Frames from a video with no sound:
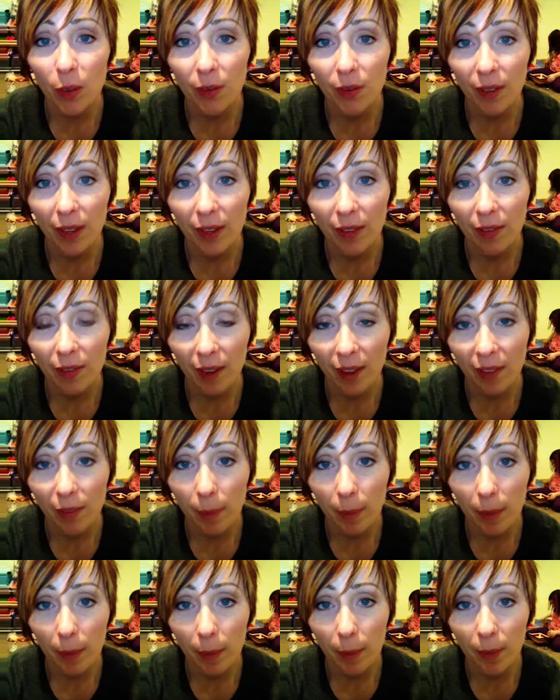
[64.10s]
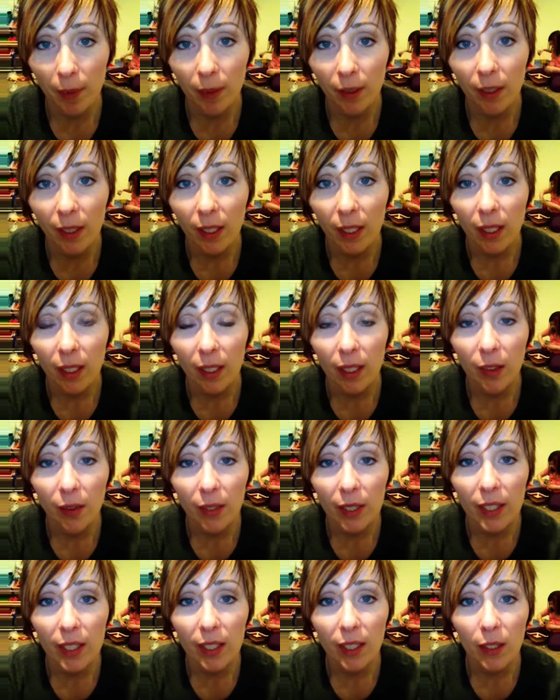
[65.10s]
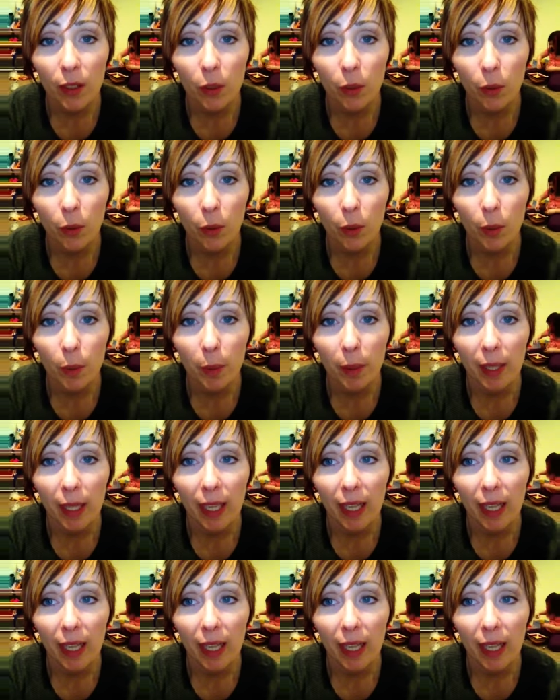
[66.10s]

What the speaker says: invite five people, you know, into this group,